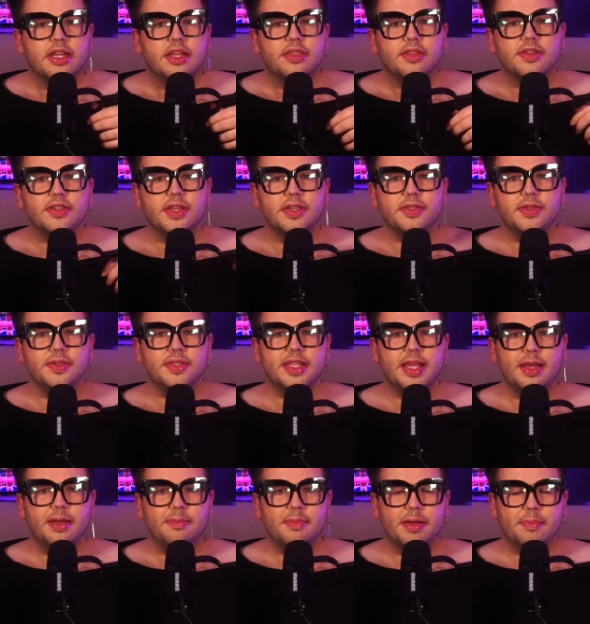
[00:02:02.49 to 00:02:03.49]
There's also
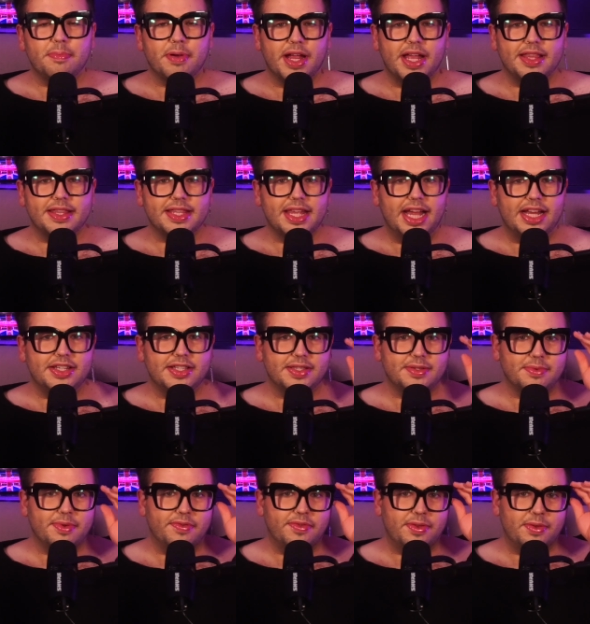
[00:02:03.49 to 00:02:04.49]
some brands that I just
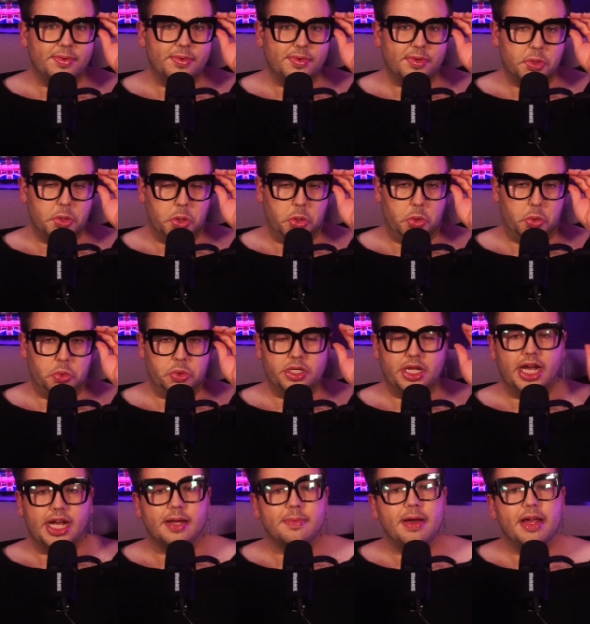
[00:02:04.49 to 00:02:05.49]
refuse to
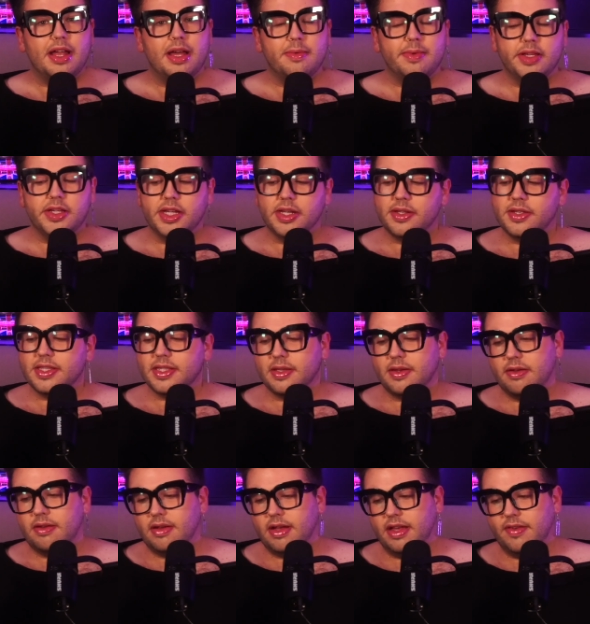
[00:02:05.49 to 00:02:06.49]
talk about on my channel.
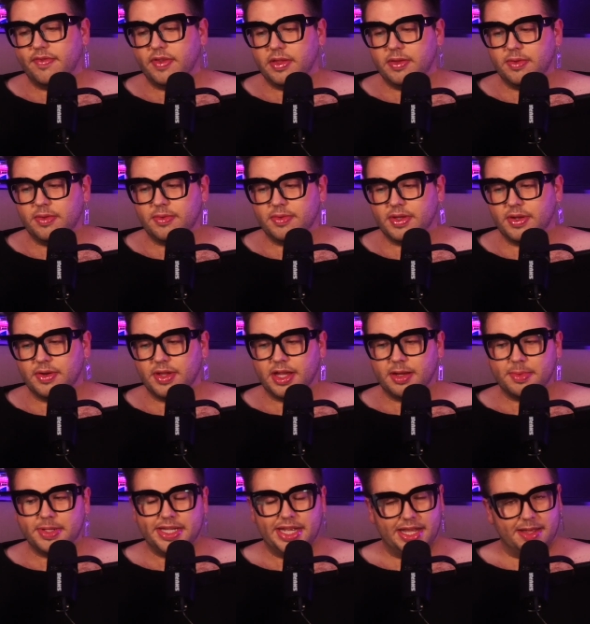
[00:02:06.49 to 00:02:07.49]
So if you don't hear
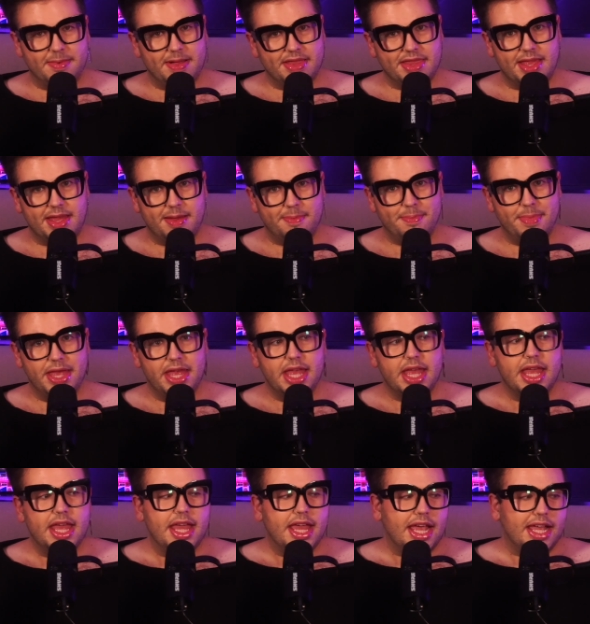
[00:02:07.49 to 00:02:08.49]
me talking about them
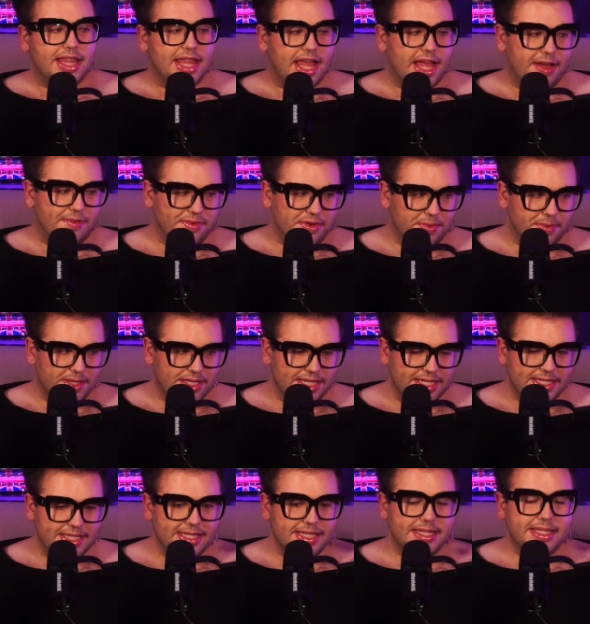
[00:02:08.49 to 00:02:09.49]
and they have new
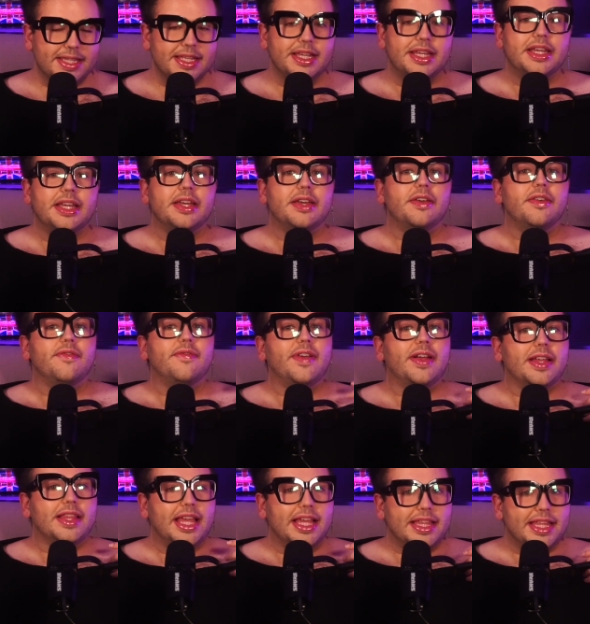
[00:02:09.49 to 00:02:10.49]
releases,
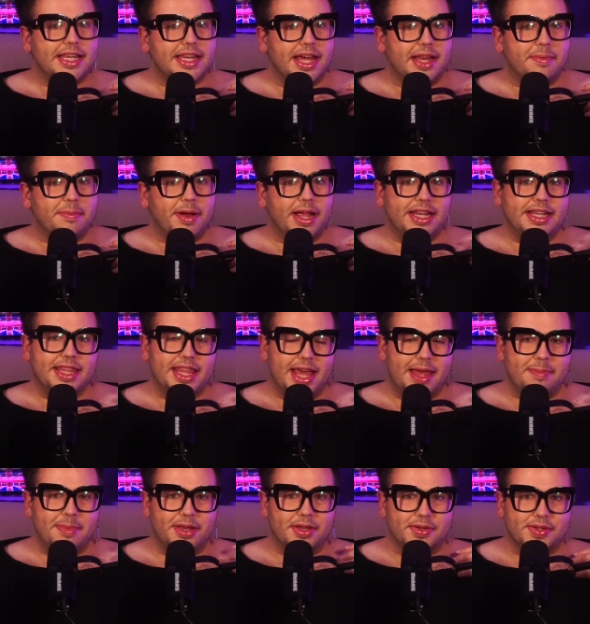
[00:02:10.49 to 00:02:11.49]
very likely not a brand that
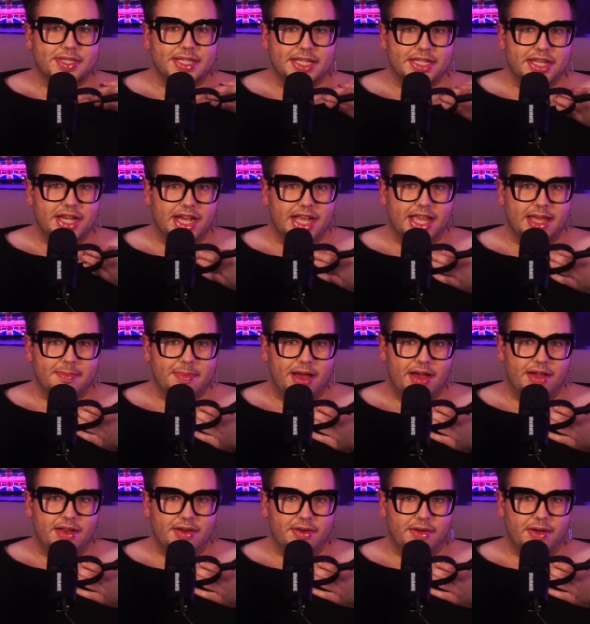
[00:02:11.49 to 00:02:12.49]
I'm interested in talking
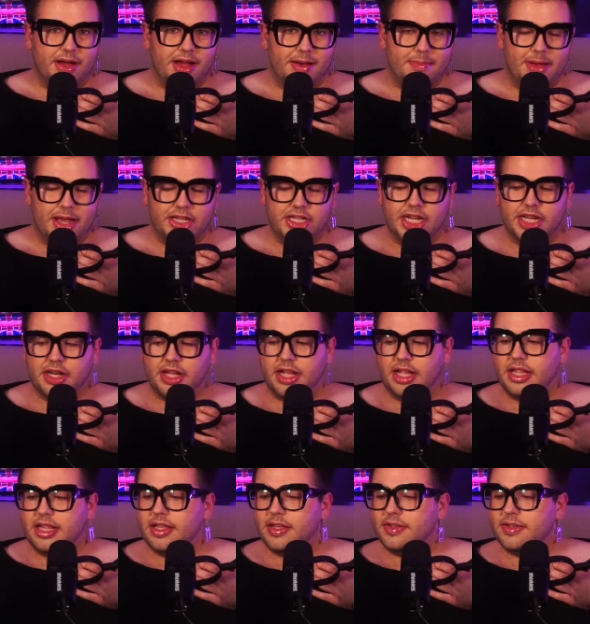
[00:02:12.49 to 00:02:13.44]
about on my channel.